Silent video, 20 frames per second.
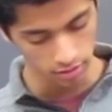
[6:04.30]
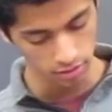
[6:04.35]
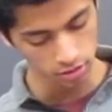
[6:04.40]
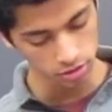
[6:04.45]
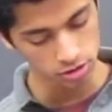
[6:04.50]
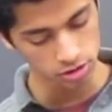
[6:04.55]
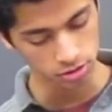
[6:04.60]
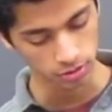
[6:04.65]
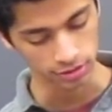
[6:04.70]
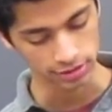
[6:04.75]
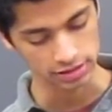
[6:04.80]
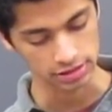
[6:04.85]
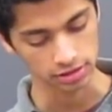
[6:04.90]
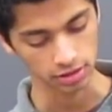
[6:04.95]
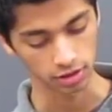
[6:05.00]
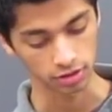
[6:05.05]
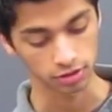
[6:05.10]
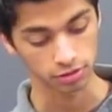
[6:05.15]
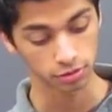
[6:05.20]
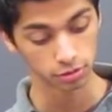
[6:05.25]
Those choices
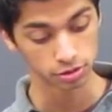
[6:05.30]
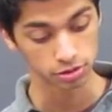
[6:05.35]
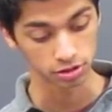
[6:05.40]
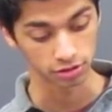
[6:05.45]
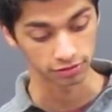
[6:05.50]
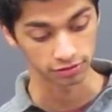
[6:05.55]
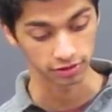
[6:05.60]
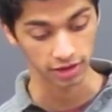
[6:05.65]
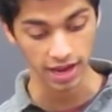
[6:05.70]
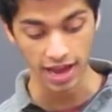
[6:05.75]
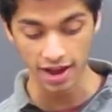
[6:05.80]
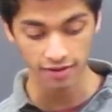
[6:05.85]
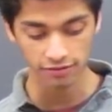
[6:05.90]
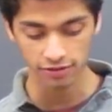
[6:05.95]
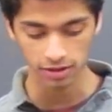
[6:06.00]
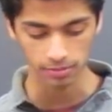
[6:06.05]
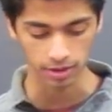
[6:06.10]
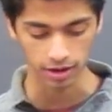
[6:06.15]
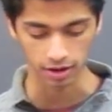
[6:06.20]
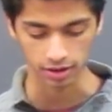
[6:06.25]
are crucial for
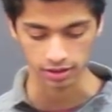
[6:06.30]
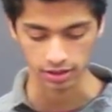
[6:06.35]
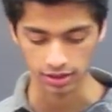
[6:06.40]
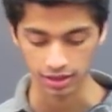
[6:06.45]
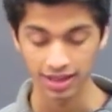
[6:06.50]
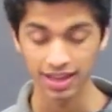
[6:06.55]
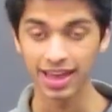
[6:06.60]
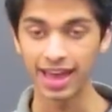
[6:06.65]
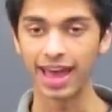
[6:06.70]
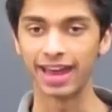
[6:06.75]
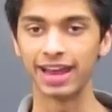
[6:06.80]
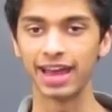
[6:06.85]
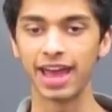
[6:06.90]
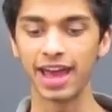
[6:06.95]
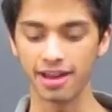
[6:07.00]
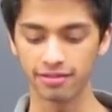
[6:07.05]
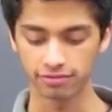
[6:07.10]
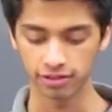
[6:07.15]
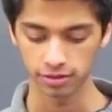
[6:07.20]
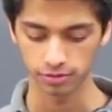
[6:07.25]
every American at
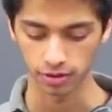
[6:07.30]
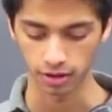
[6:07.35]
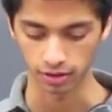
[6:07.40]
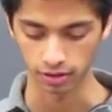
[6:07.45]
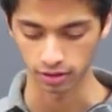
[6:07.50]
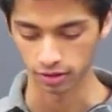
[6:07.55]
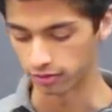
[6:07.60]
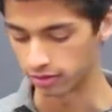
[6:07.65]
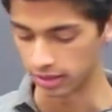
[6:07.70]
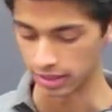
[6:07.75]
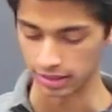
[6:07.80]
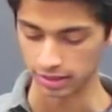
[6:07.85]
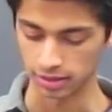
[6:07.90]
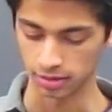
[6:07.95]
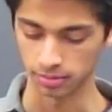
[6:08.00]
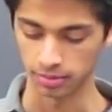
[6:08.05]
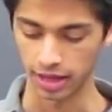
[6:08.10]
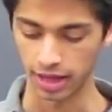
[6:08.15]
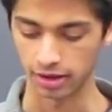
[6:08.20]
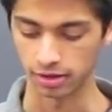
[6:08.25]
every rung of the
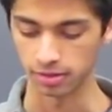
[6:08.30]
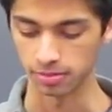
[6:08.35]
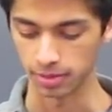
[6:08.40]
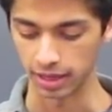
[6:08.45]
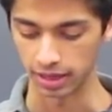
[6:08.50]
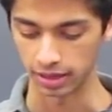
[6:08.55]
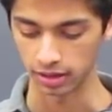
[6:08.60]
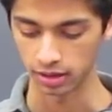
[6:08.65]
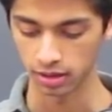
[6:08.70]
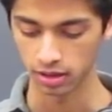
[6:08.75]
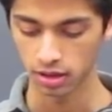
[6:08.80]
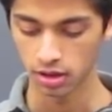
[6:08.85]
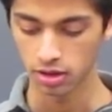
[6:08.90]
income ladder to make.